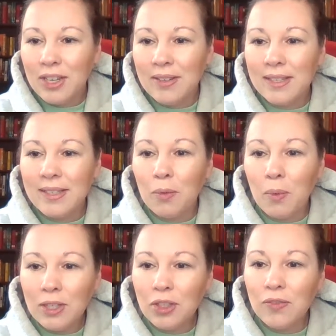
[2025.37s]
Sharon says, I
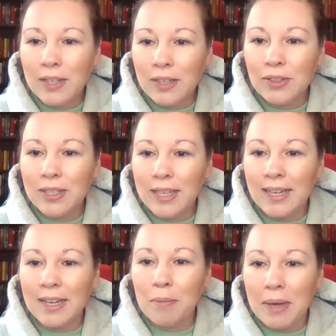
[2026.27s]
watch your videos to get
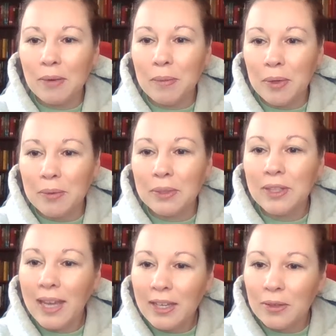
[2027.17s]
in a better mood. Well,
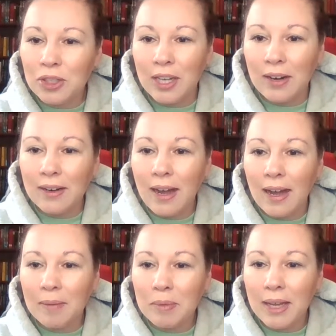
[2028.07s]
thank you, Sharon.
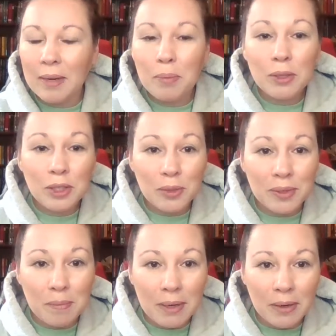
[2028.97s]
I'm glad it puts you
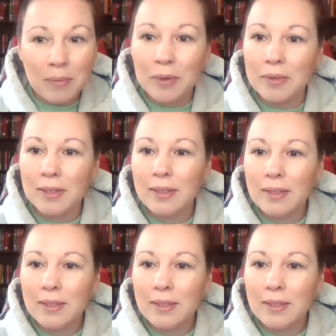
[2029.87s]
in a better mood.